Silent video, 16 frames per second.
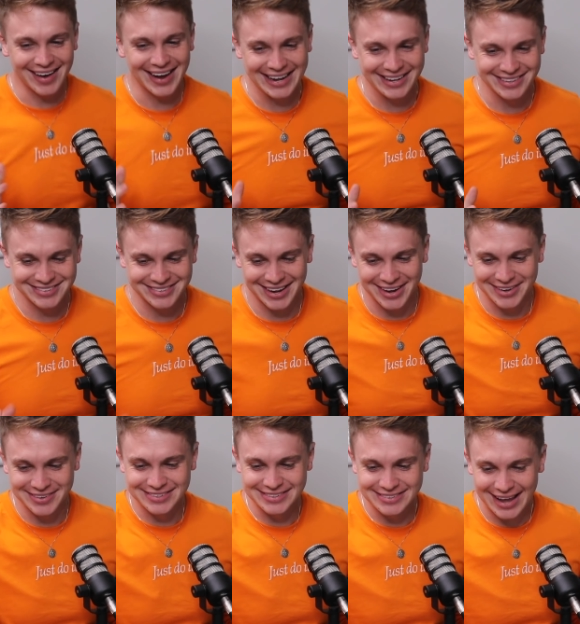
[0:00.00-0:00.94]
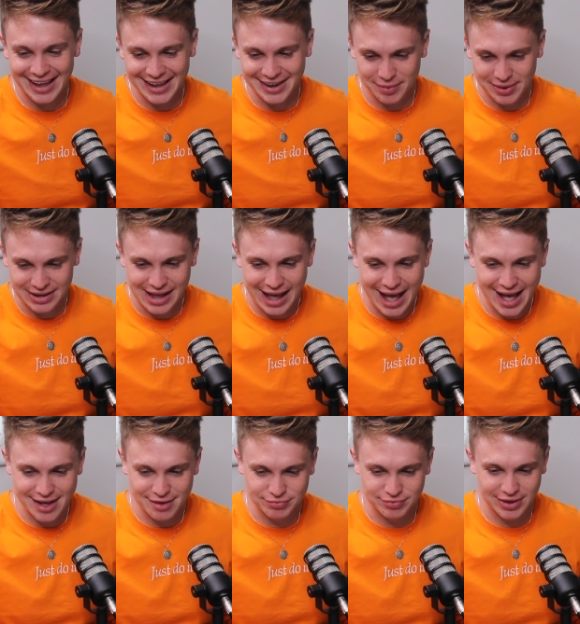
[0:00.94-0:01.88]
right, so today we
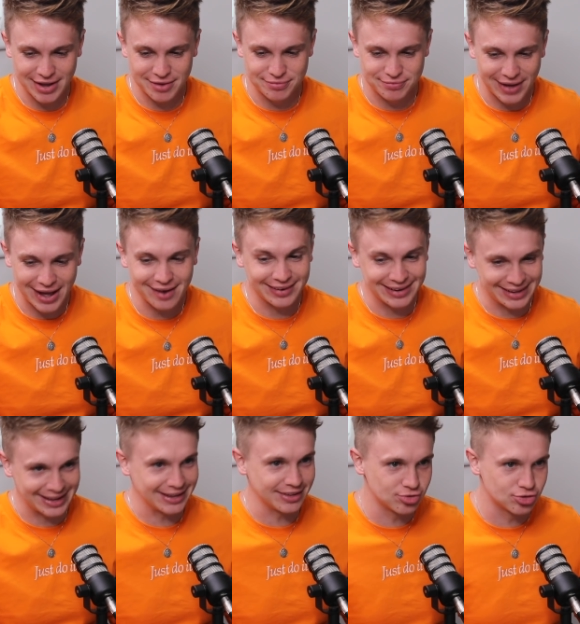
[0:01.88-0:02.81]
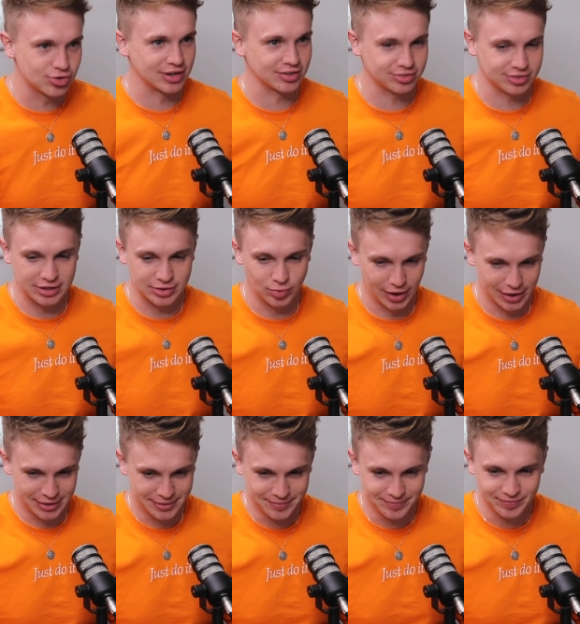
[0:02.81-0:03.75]
have a very interesting one.